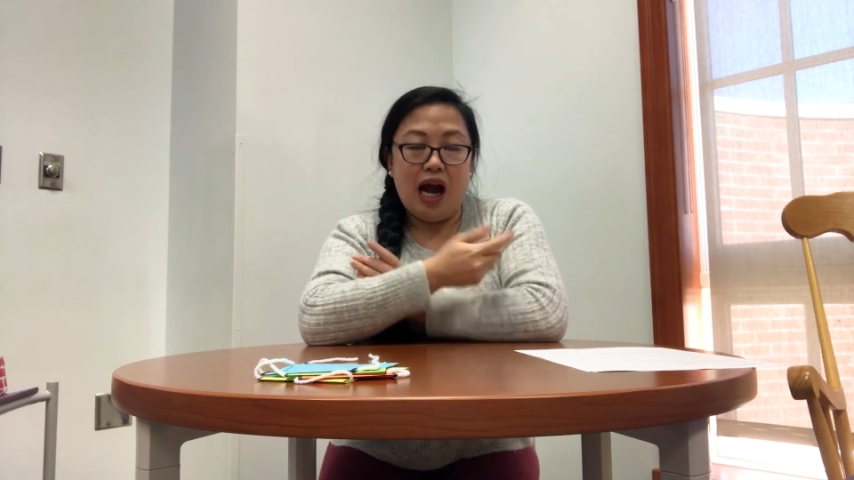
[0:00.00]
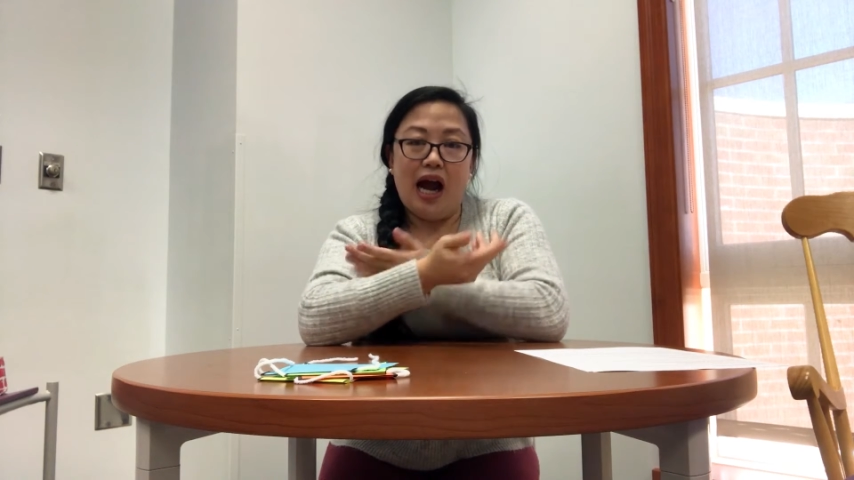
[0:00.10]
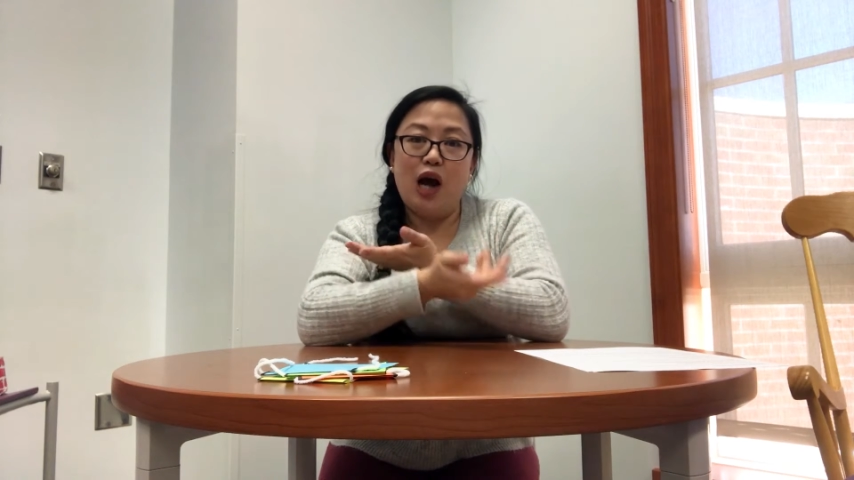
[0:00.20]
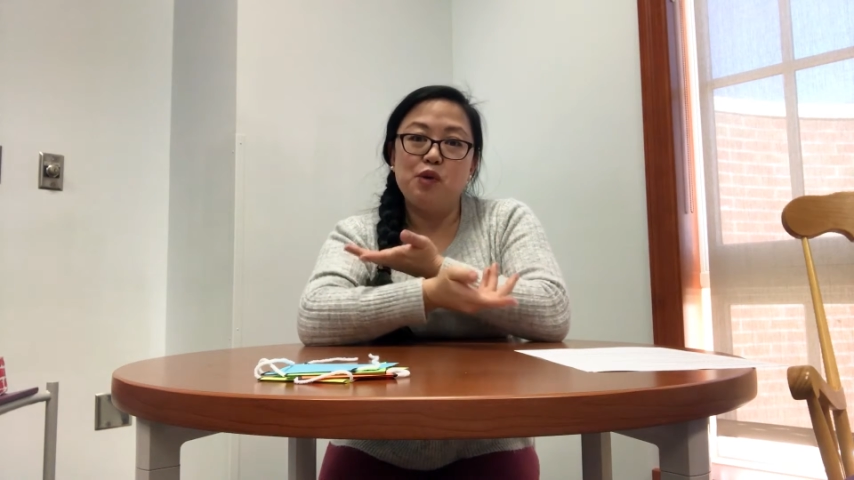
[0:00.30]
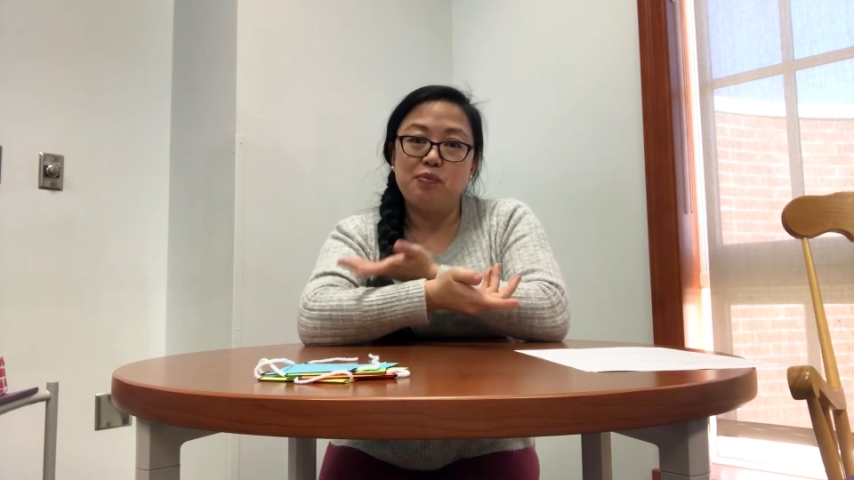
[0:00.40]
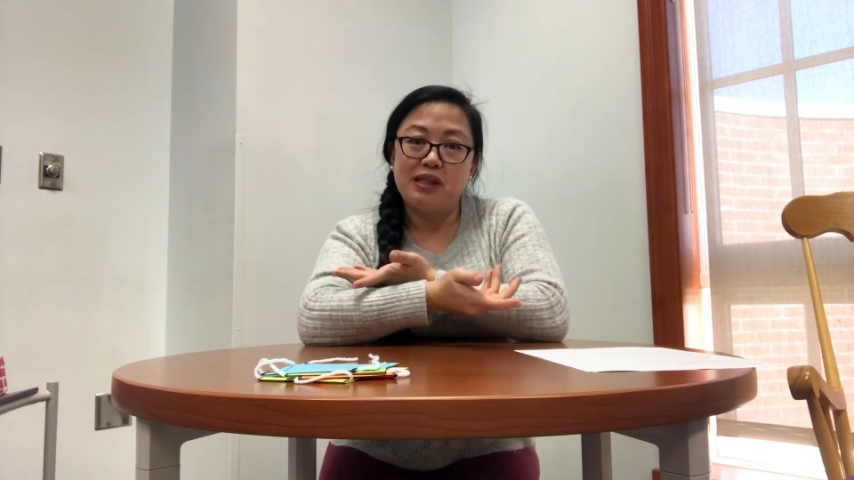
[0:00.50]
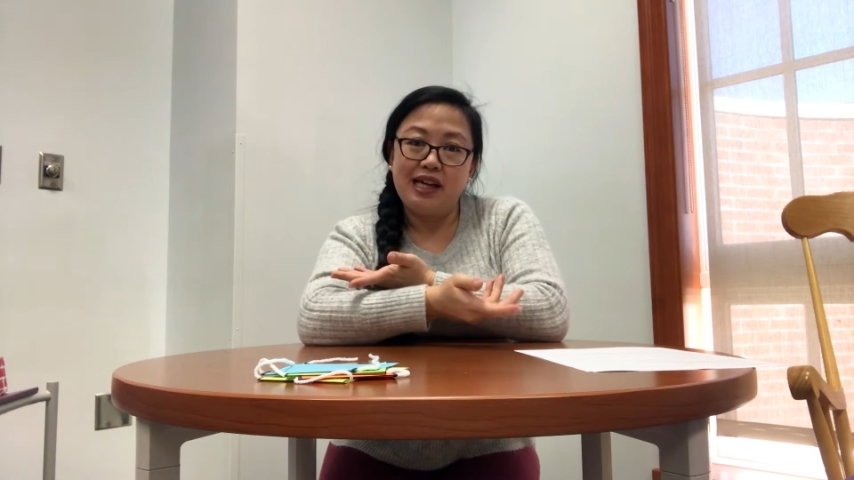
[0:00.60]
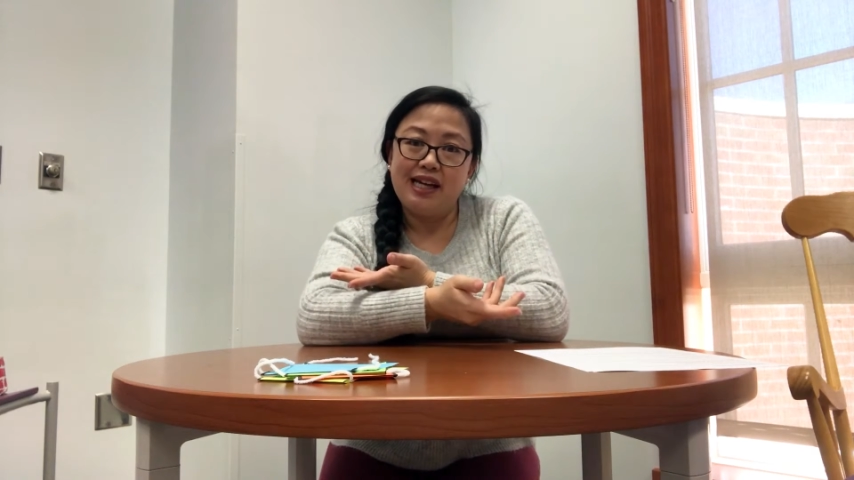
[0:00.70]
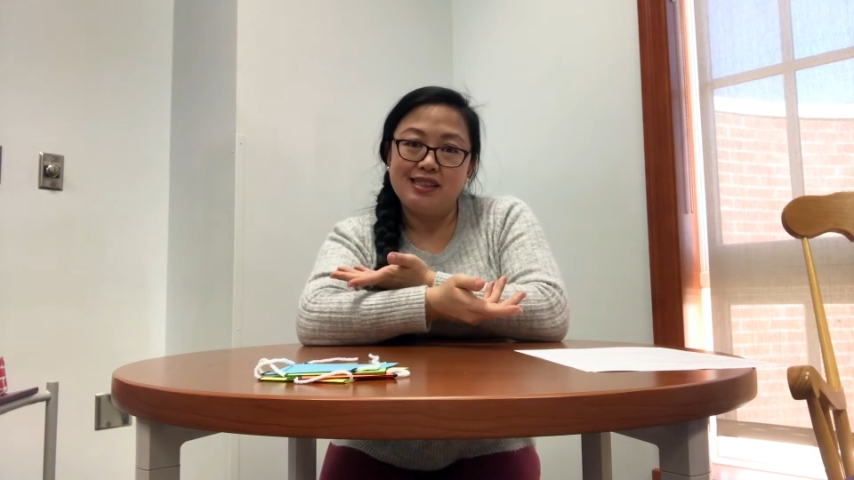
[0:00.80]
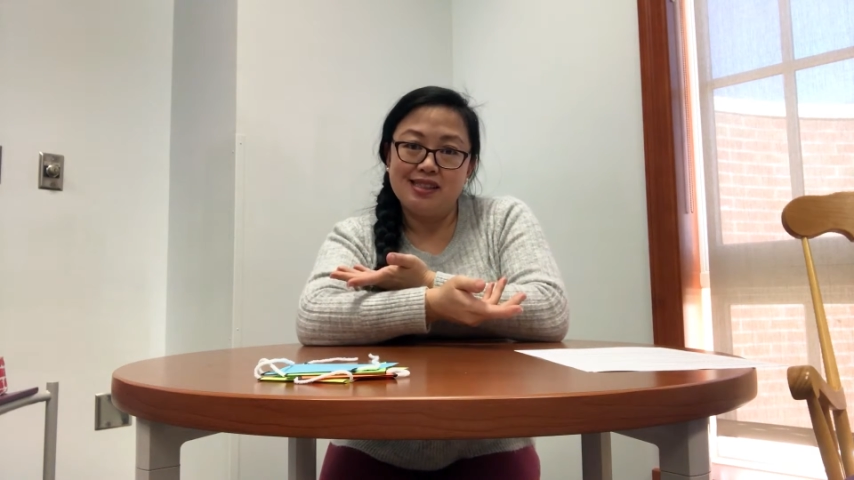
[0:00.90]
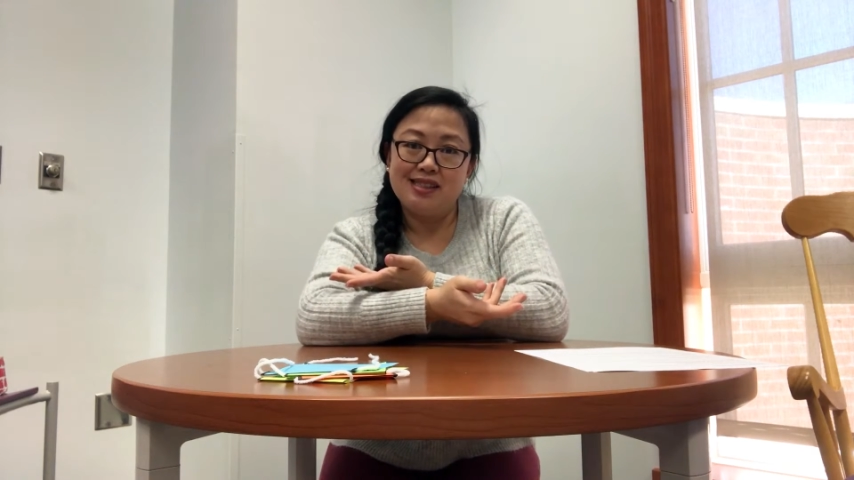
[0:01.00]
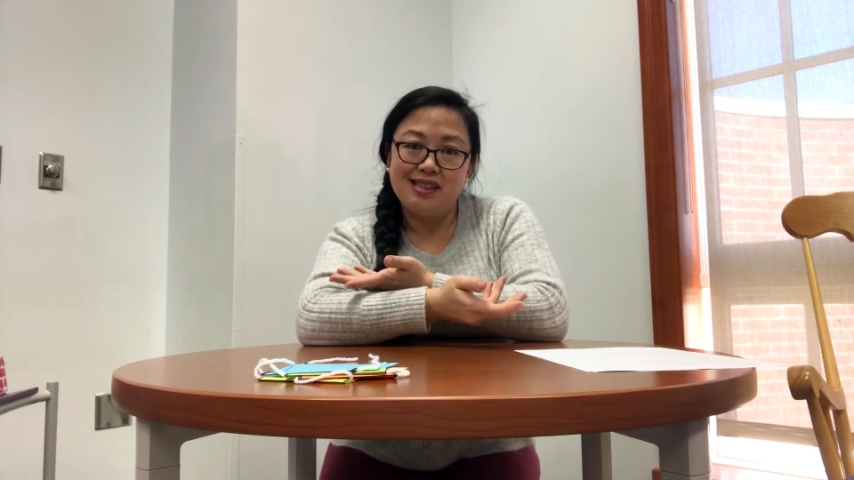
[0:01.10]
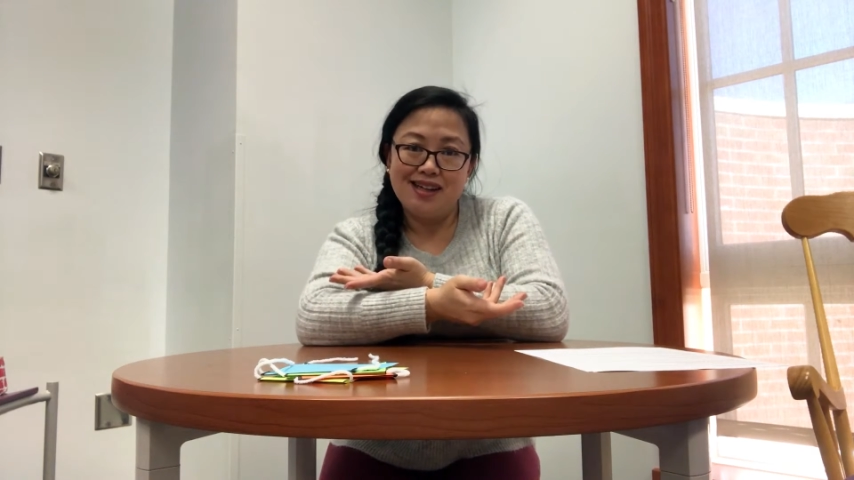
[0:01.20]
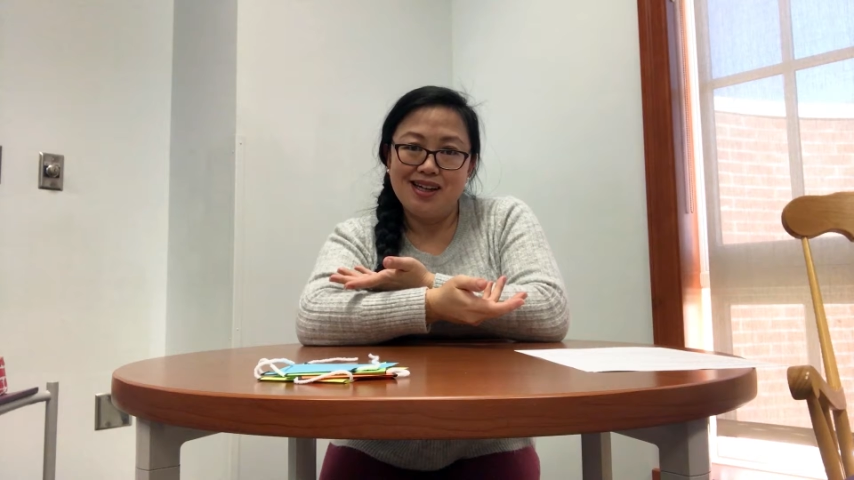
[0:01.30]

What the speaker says: how plants